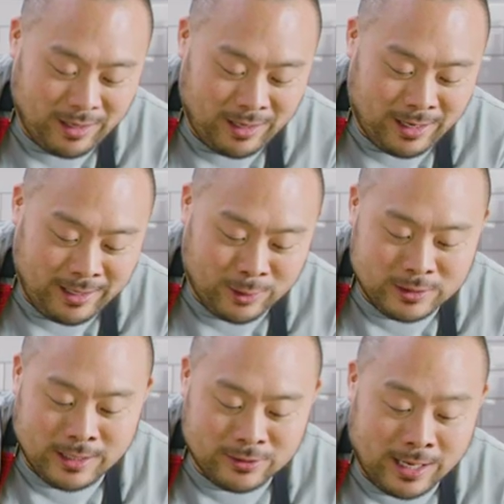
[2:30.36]
and I know
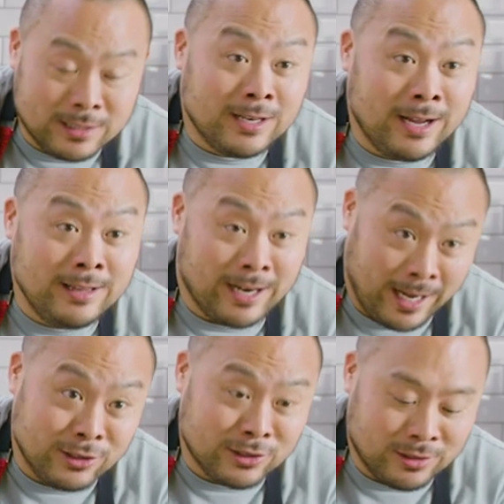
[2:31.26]
it sounds asinine that
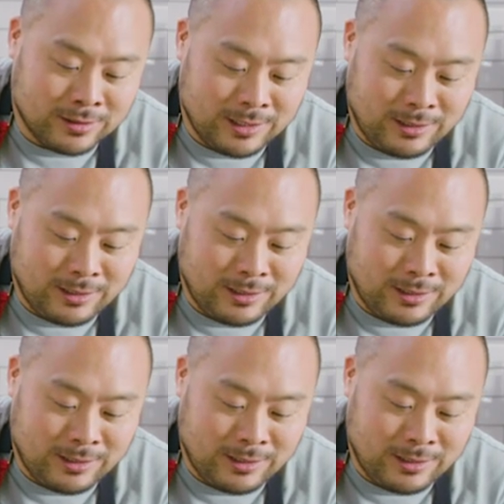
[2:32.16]
I just cooked